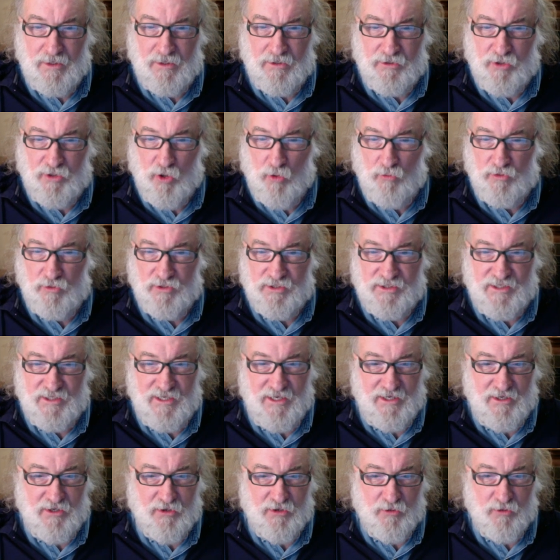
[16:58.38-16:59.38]
Don't
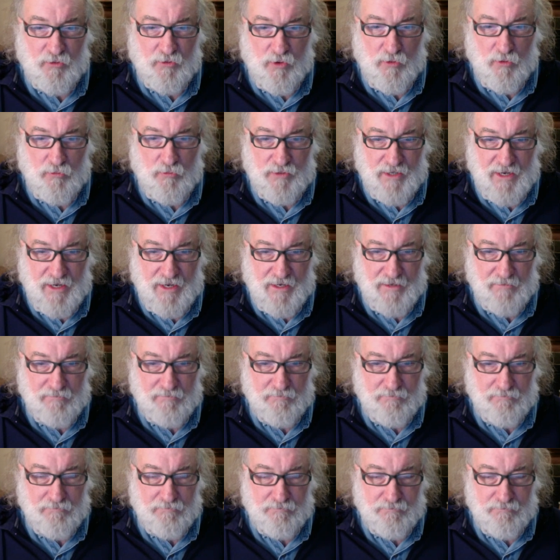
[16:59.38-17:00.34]
seek your own name.